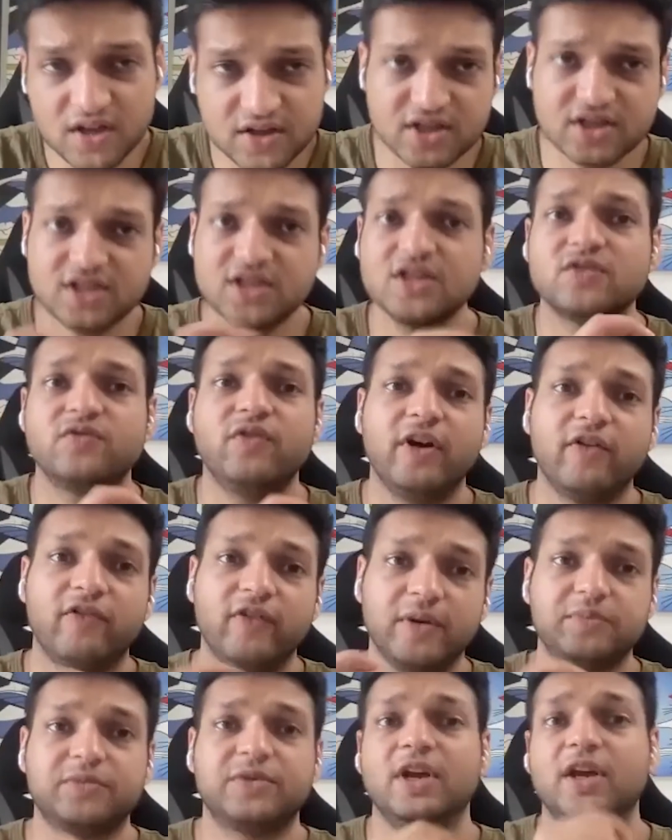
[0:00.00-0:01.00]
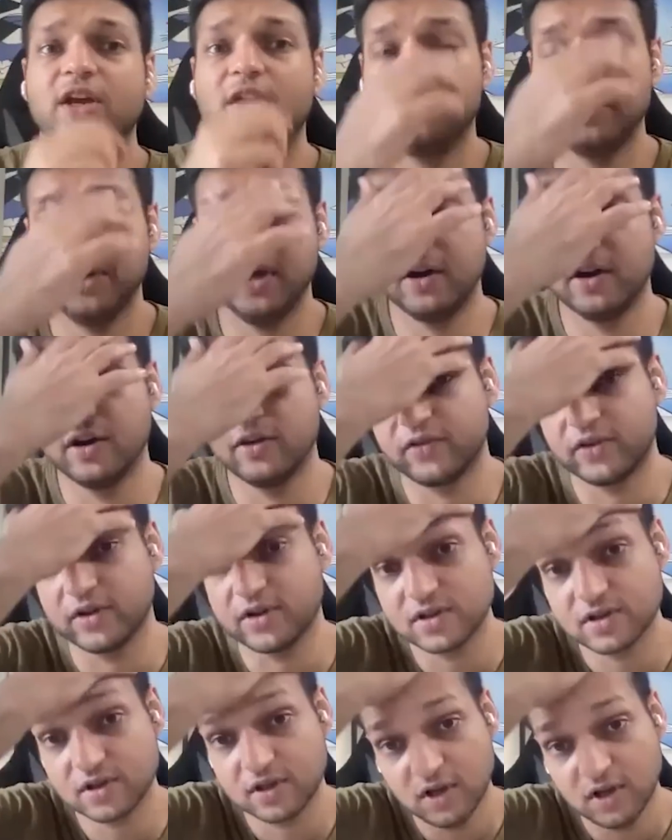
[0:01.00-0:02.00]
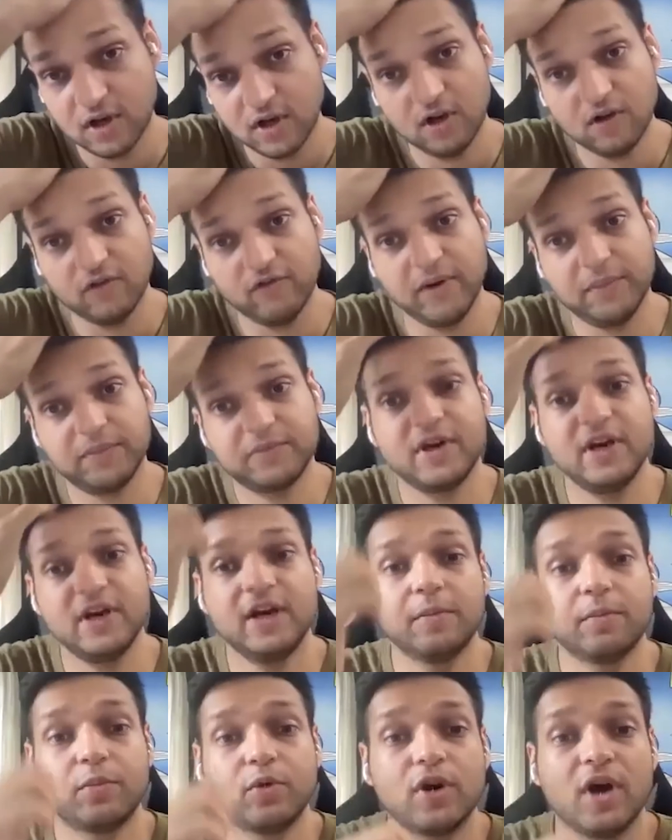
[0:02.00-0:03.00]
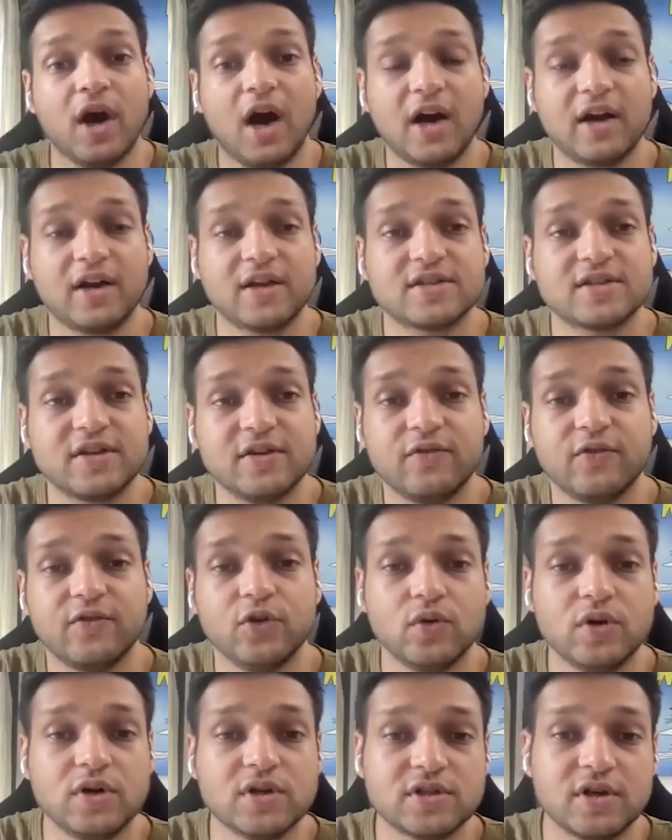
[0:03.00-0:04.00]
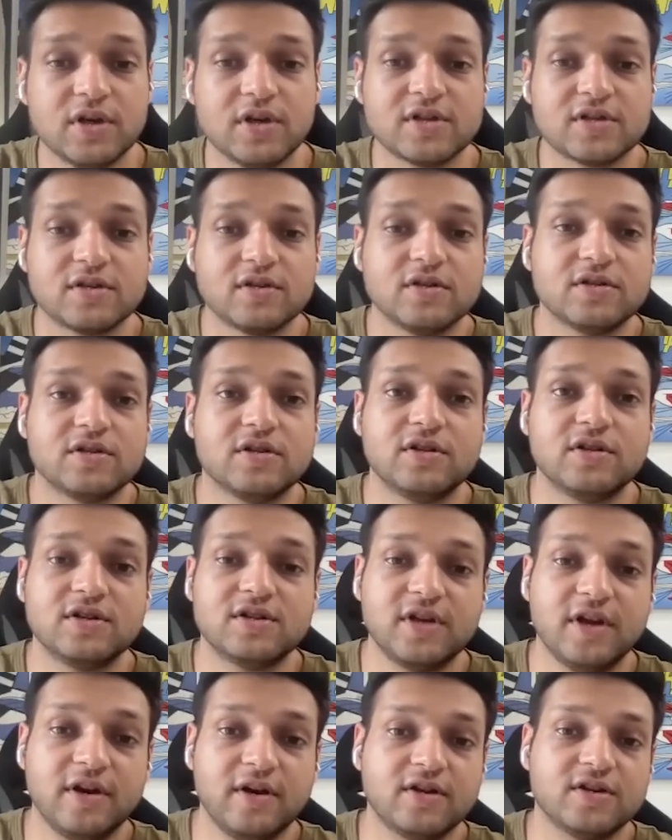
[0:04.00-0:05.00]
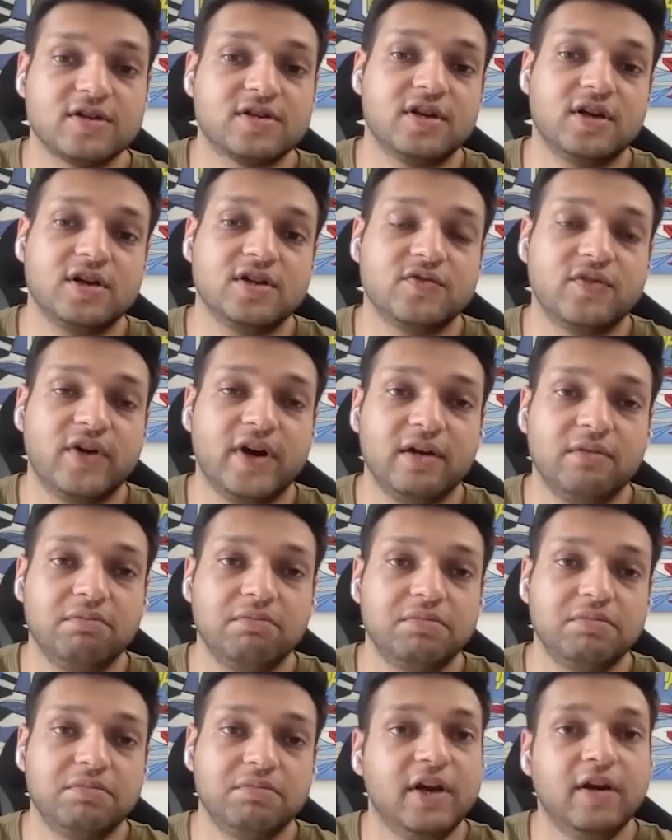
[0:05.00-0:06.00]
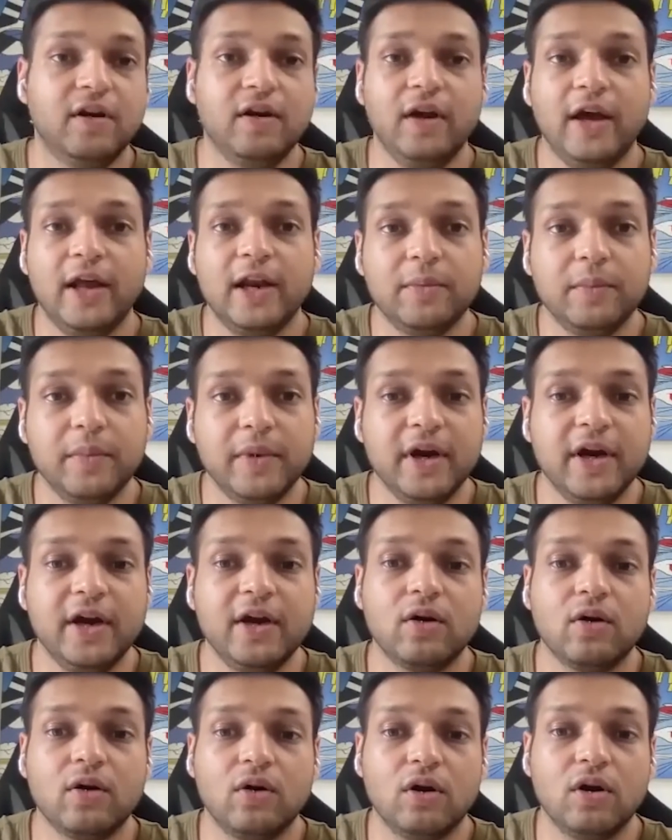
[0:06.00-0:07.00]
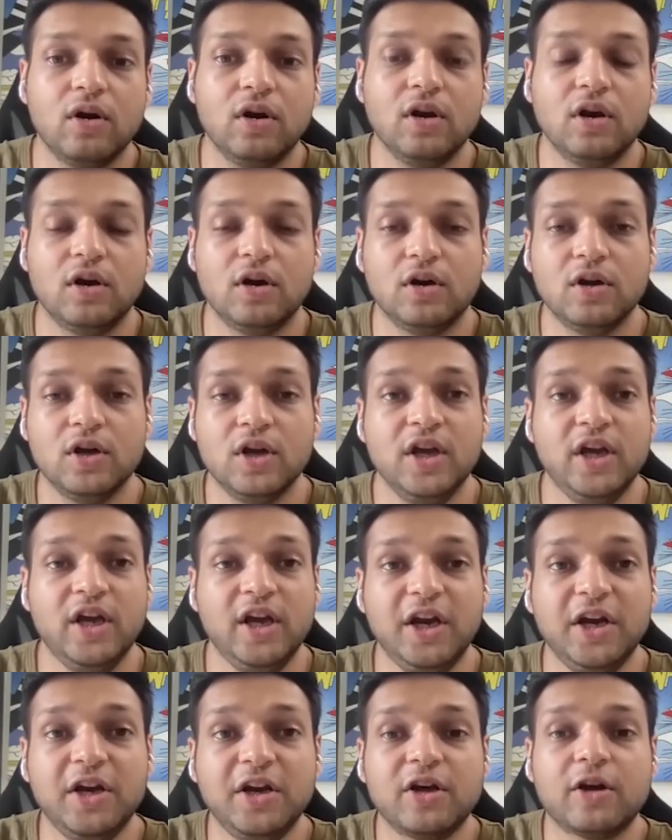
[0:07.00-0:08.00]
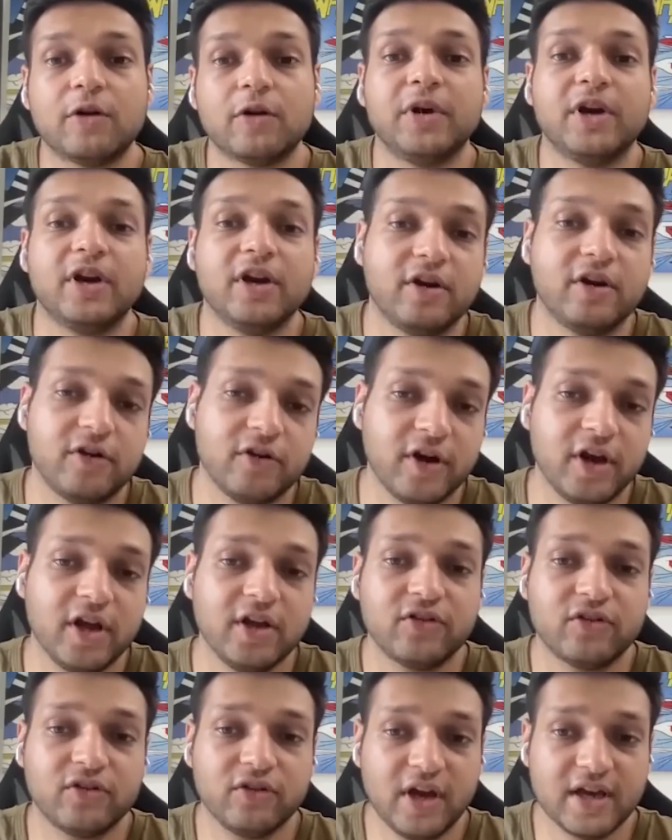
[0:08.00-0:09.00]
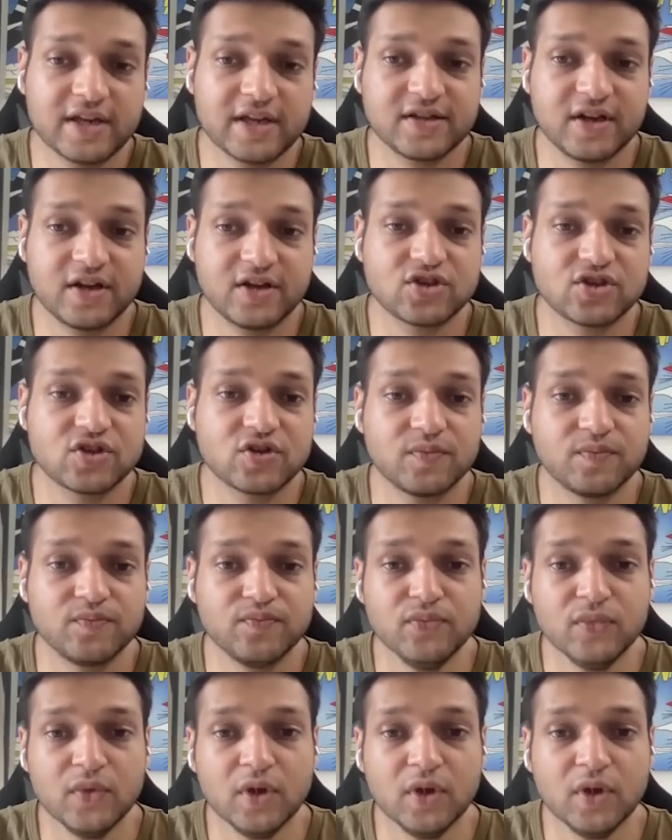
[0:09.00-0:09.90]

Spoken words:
This is where Web3 can make a difference. Web3 can put artists and viewers and listeners in the center stage, while it will eliminate all intermediaries as such.